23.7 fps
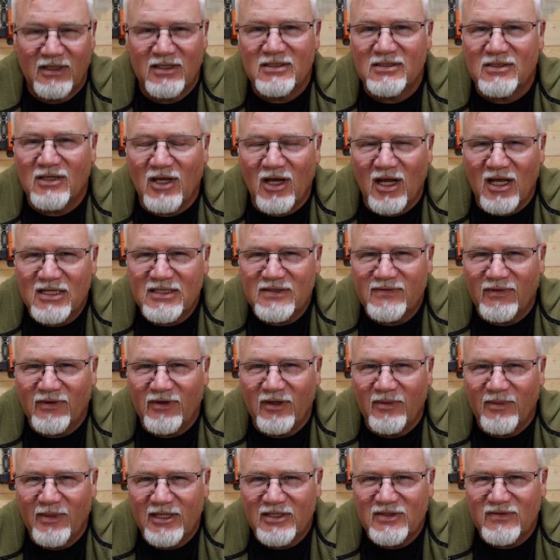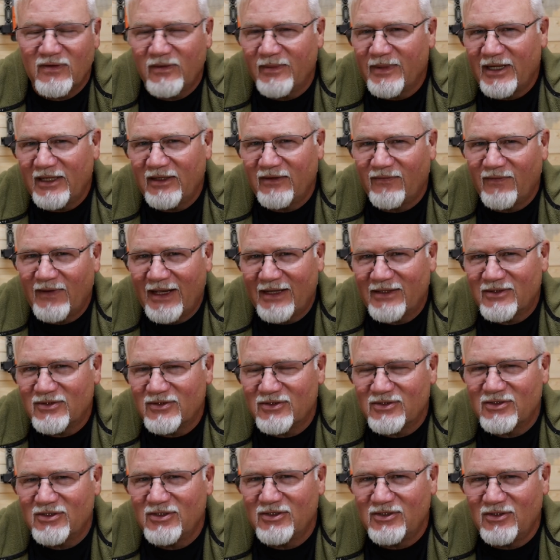It doesn't cost very much for
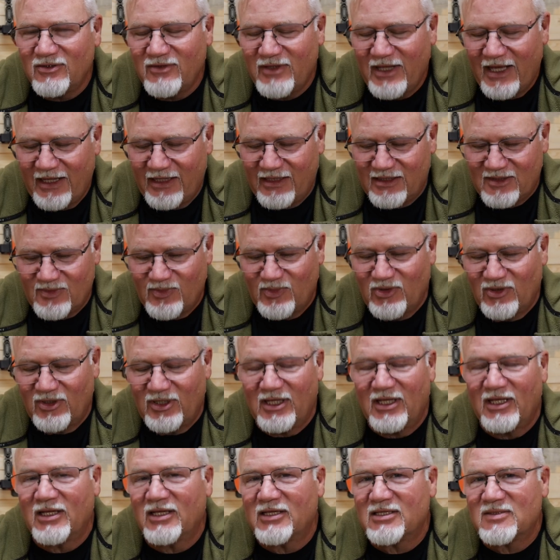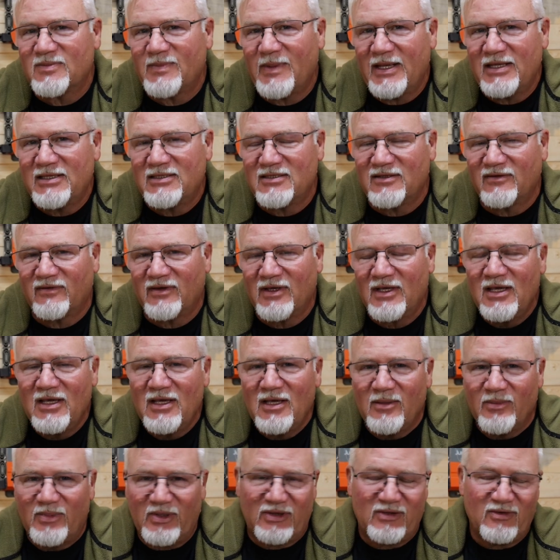manufacturers to do that. It's pretty inexpensive,
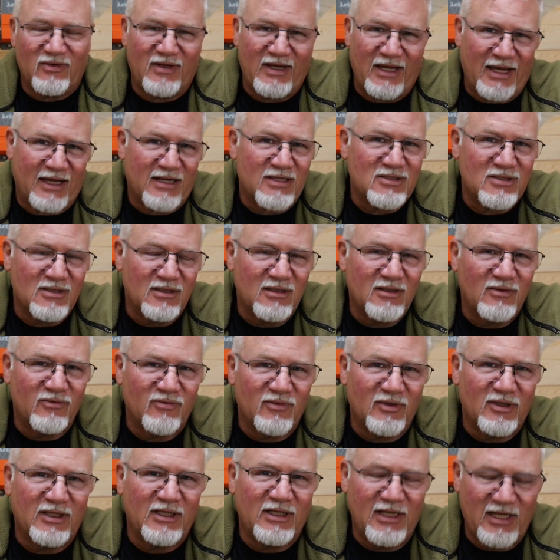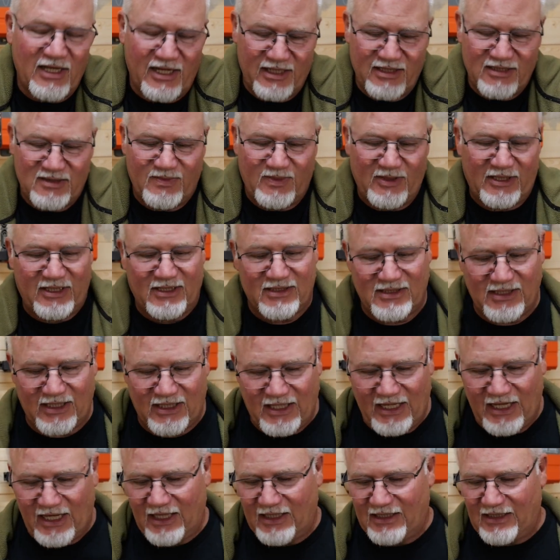but they're actually really nice because,
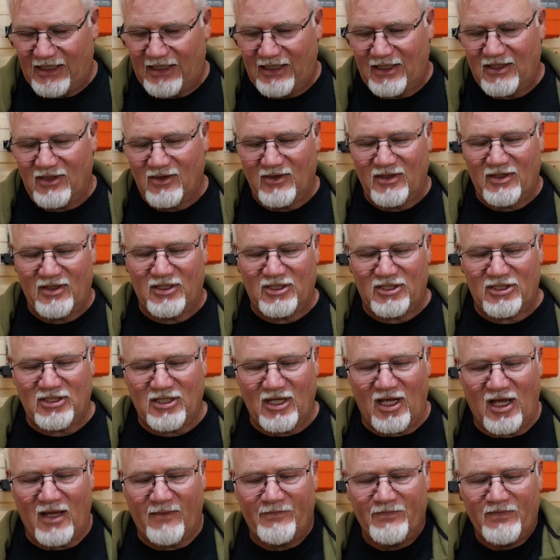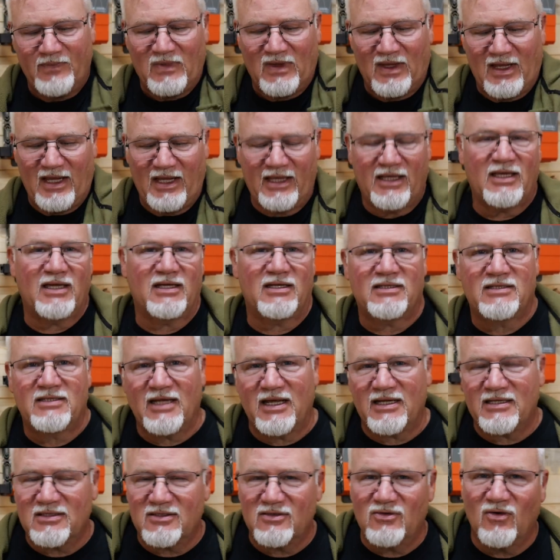again, here in the shop, I get
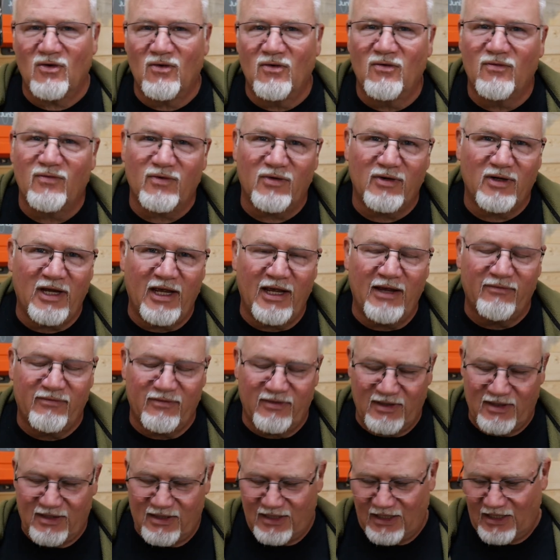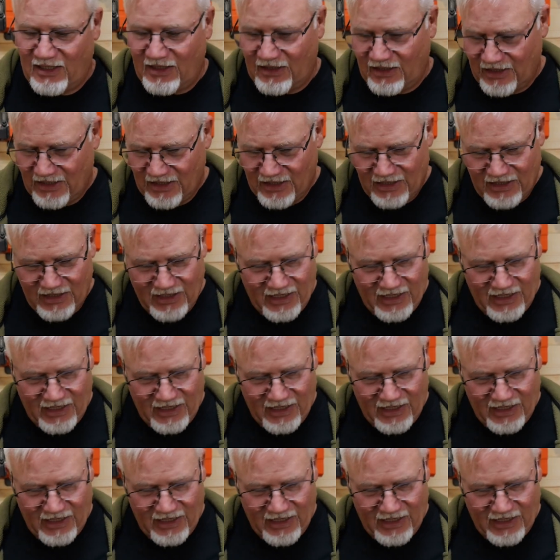dust over everything.